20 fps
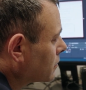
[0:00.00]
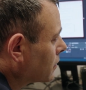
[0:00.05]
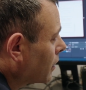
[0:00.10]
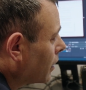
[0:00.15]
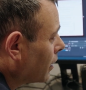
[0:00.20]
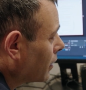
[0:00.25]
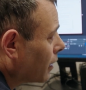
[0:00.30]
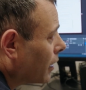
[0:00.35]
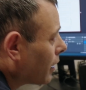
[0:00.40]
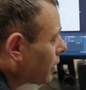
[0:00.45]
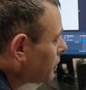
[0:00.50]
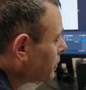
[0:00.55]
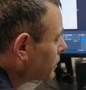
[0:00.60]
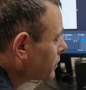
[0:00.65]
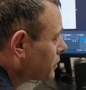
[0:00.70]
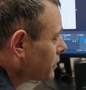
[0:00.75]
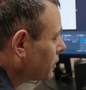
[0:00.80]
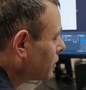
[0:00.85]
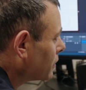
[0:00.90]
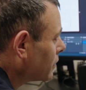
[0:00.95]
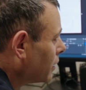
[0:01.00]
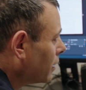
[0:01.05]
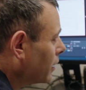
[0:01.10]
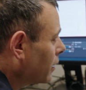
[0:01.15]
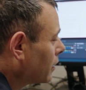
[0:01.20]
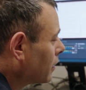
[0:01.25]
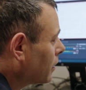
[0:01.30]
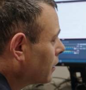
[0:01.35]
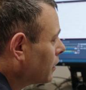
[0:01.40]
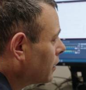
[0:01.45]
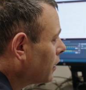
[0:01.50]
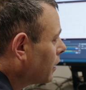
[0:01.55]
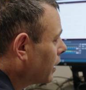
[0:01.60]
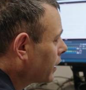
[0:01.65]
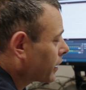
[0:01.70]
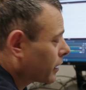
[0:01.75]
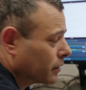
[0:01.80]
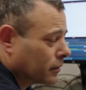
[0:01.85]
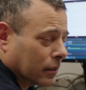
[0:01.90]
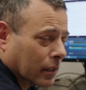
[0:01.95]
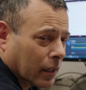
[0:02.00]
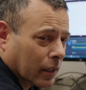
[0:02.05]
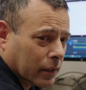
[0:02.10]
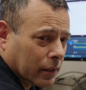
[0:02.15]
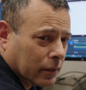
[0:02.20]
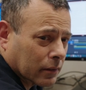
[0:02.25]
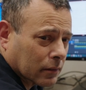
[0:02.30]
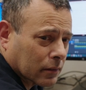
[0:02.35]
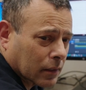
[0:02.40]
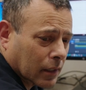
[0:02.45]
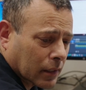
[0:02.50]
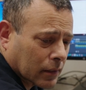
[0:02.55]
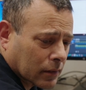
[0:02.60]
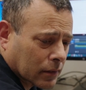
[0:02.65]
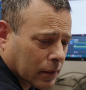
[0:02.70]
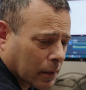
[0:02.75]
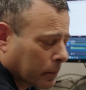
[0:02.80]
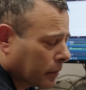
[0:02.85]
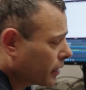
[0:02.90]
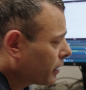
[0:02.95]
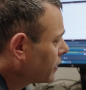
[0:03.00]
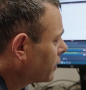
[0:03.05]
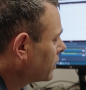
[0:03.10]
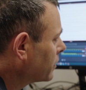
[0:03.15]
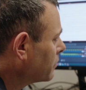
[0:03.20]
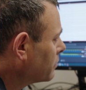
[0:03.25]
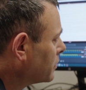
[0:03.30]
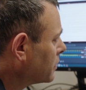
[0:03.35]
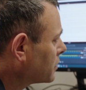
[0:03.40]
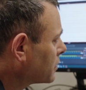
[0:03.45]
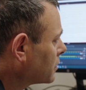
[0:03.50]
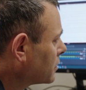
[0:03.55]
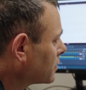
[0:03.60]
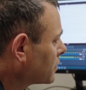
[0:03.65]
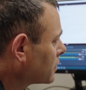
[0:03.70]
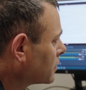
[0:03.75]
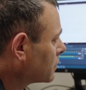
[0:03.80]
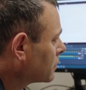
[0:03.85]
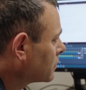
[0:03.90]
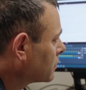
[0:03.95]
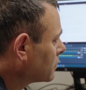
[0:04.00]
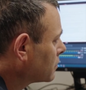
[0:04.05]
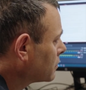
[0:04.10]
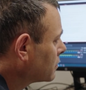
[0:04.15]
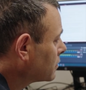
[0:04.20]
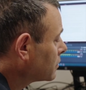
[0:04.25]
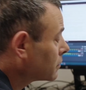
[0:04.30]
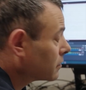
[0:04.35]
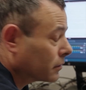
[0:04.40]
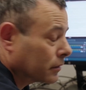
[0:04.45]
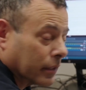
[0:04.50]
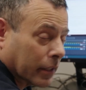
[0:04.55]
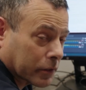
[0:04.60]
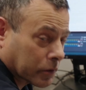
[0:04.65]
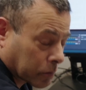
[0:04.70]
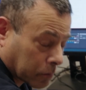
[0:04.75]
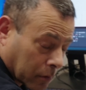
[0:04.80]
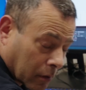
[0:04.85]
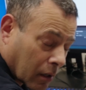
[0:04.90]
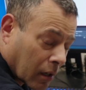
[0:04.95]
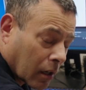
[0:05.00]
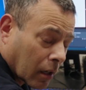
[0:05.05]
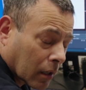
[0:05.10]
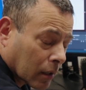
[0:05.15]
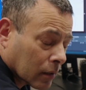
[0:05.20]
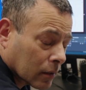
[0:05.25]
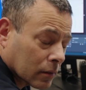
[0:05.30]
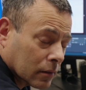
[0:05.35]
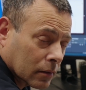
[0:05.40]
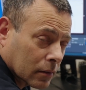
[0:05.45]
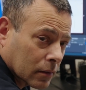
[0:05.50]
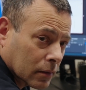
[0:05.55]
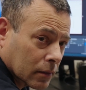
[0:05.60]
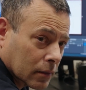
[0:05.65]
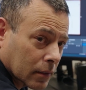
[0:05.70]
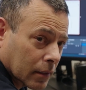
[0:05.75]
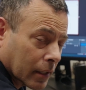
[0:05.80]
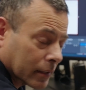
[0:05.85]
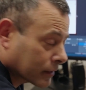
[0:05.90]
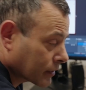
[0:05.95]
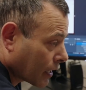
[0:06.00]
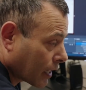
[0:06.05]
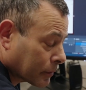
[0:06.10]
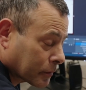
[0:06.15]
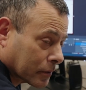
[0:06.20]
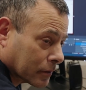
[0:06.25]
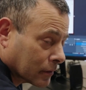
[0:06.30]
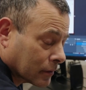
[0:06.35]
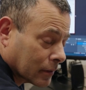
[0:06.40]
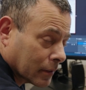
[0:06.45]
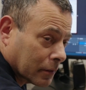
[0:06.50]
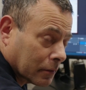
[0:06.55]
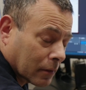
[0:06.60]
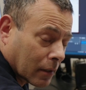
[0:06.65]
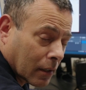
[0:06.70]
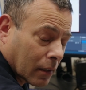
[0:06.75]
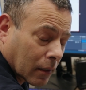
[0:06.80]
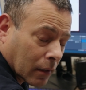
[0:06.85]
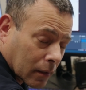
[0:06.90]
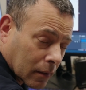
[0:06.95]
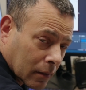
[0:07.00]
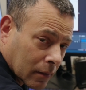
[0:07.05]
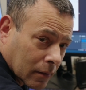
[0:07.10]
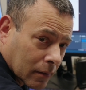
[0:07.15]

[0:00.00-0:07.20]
a lot of what's in there, I can tell you, as somebody in the business, it's wrong. It's absolutely wrong.